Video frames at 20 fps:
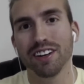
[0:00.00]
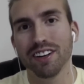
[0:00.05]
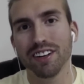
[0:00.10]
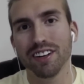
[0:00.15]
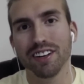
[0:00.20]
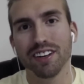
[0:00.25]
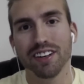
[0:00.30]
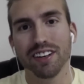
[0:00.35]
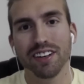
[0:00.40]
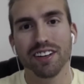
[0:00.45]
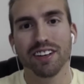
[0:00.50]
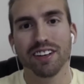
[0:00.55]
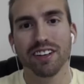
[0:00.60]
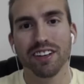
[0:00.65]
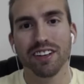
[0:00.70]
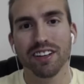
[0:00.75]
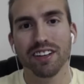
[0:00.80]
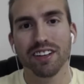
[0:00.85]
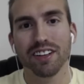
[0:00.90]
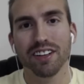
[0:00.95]

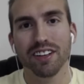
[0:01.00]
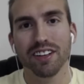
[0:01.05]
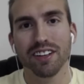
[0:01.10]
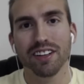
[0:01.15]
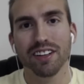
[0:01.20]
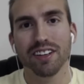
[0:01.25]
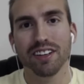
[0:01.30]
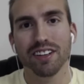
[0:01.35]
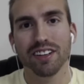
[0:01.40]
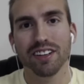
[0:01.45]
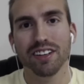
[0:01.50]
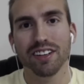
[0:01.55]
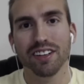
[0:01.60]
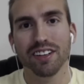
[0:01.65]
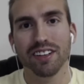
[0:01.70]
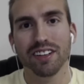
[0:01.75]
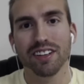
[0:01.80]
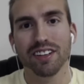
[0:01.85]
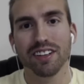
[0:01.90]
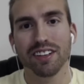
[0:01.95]
It's
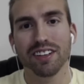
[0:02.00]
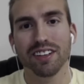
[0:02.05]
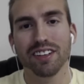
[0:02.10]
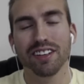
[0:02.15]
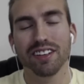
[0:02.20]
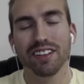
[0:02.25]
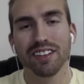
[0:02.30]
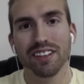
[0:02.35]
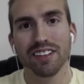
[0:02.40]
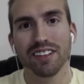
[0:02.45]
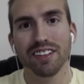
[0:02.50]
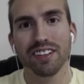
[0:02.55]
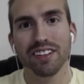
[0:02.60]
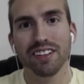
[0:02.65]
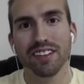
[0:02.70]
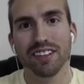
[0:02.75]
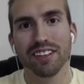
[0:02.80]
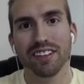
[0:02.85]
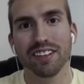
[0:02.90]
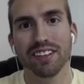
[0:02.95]
crazy. So how,
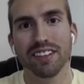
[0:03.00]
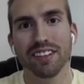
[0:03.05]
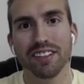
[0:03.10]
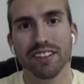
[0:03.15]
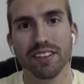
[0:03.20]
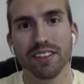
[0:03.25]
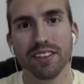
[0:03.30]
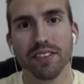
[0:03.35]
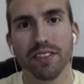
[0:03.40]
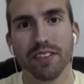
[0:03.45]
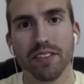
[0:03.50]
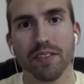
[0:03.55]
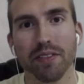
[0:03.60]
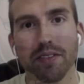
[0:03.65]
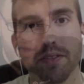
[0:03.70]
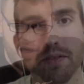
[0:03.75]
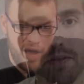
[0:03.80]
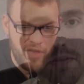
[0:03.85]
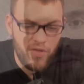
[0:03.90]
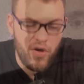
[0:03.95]

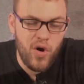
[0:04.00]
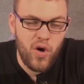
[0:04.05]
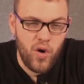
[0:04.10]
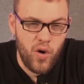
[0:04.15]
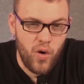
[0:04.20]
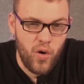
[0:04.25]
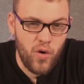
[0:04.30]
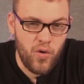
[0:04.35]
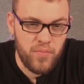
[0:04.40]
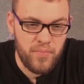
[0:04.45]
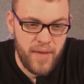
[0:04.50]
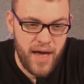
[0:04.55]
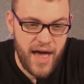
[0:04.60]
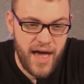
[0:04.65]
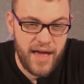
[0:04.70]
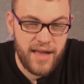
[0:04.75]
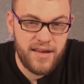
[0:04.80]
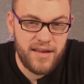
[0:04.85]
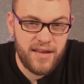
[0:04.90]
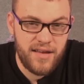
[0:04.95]
on the whole,
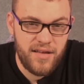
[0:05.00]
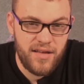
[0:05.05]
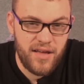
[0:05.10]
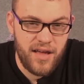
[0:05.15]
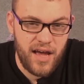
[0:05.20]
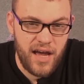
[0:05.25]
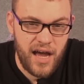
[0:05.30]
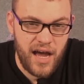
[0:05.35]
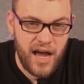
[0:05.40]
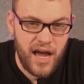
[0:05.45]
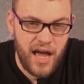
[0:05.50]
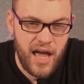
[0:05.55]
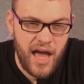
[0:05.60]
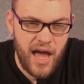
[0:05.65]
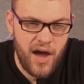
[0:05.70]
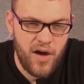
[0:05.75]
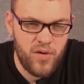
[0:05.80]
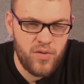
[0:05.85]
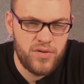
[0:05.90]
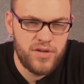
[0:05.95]
Matt,
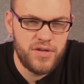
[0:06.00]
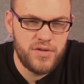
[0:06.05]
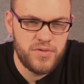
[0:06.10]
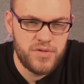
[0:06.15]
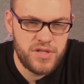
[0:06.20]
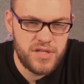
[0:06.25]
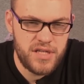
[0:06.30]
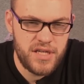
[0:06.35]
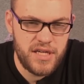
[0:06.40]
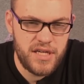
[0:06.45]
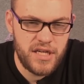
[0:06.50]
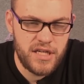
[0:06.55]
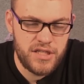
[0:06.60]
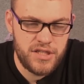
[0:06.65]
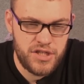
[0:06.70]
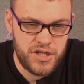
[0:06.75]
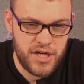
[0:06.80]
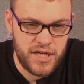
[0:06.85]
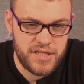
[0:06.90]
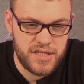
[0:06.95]
how do you see
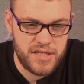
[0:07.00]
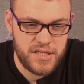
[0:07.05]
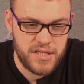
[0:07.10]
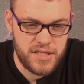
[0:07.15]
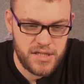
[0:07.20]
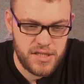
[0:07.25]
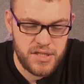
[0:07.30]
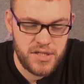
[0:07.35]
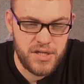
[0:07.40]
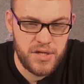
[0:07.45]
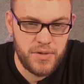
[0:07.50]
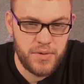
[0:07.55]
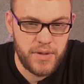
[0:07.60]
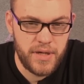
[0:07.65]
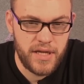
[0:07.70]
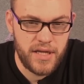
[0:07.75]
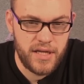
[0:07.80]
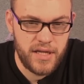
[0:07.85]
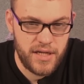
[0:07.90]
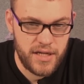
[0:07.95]
Justice
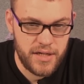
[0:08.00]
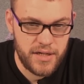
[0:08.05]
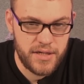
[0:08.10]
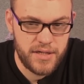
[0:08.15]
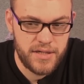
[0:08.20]
doing here?